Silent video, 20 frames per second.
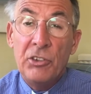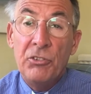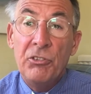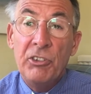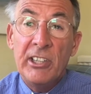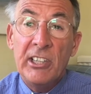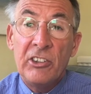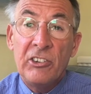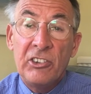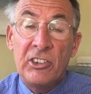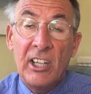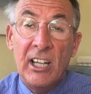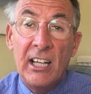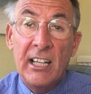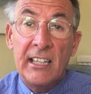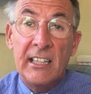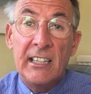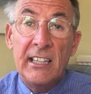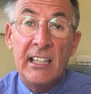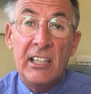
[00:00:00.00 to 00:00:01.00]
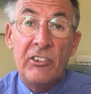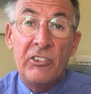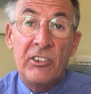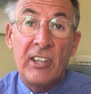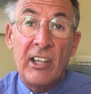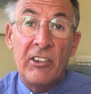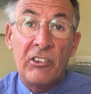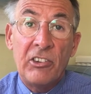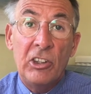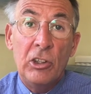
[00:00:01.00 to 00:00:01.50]
to reassign its
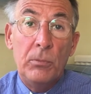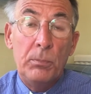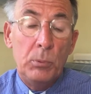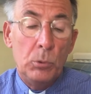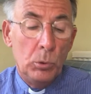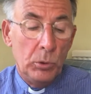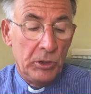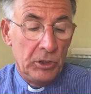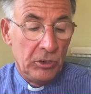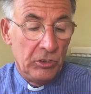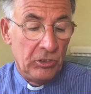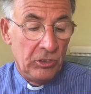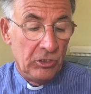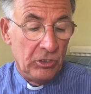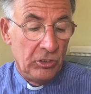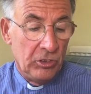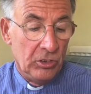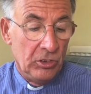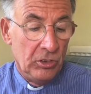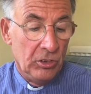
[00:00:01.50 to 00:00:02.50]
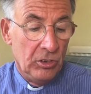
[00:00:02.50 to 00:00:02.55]
desolate borders,